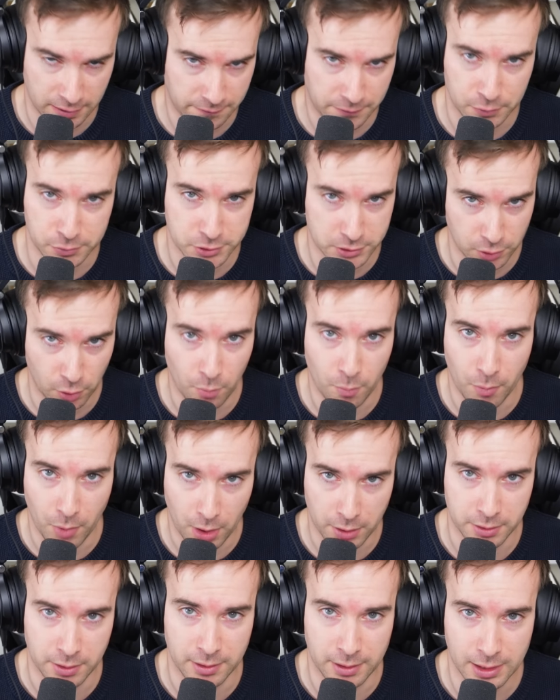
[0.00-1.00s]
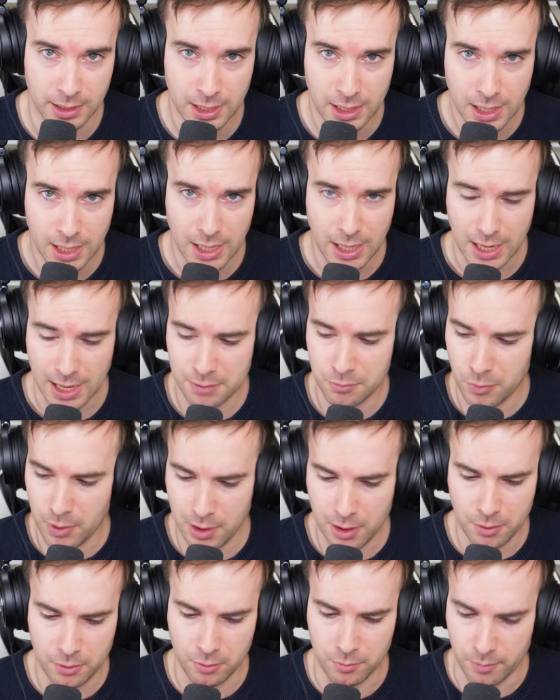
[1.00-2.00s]
They feel so modern. And
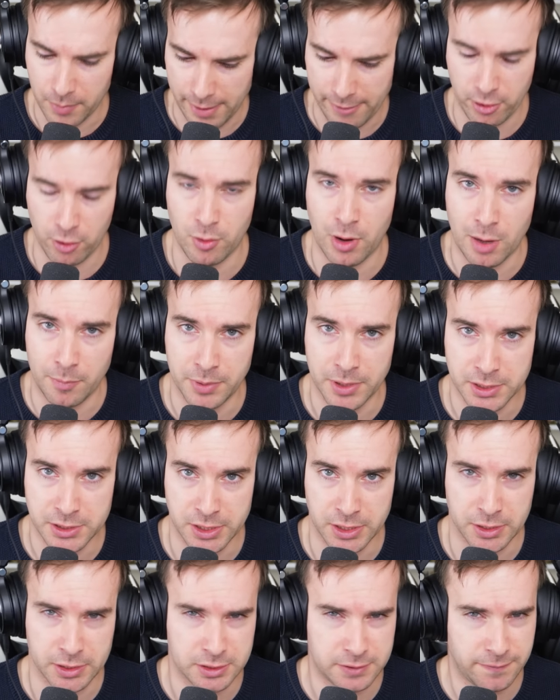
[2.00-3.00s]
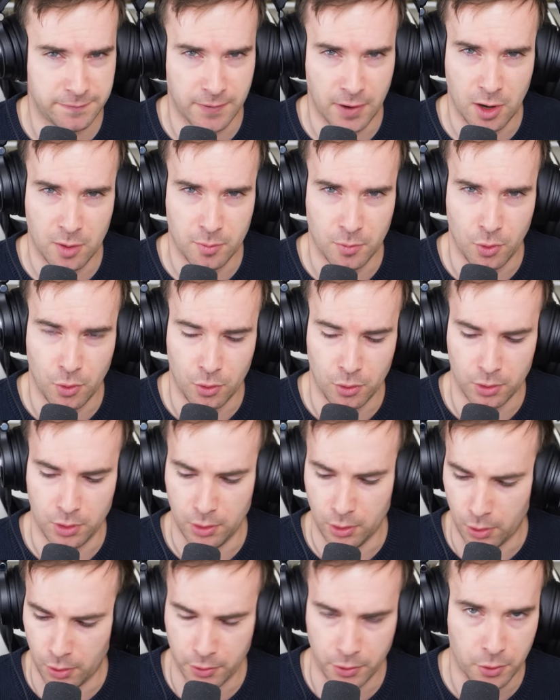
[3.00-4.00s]
while Mario RPG is far more
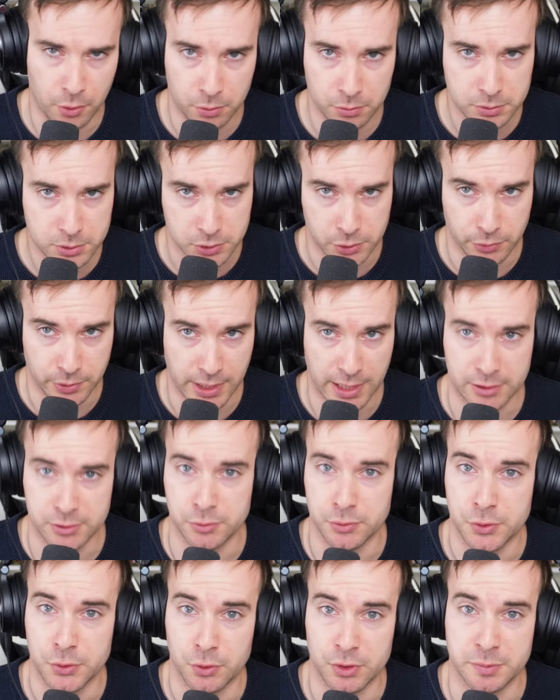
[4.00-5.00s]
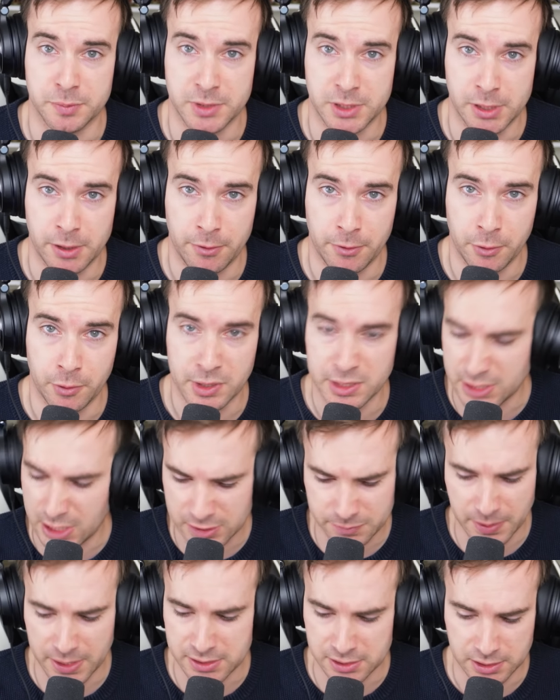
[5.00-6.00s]
loyal to the actual source material,
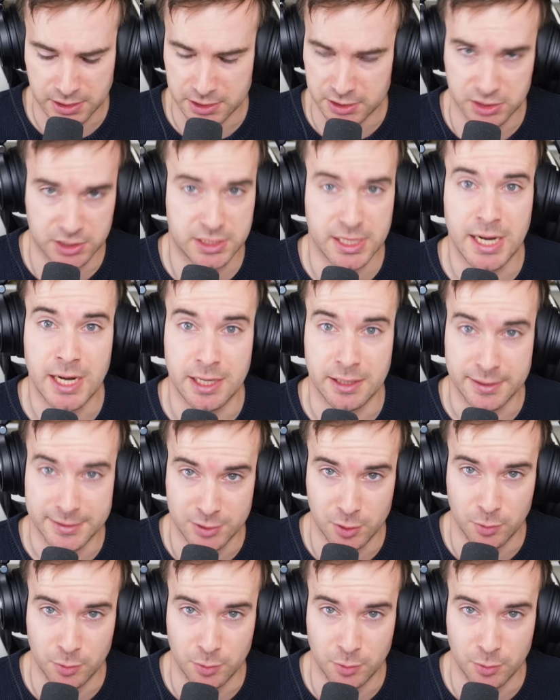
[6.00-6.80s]
it's basically just taking the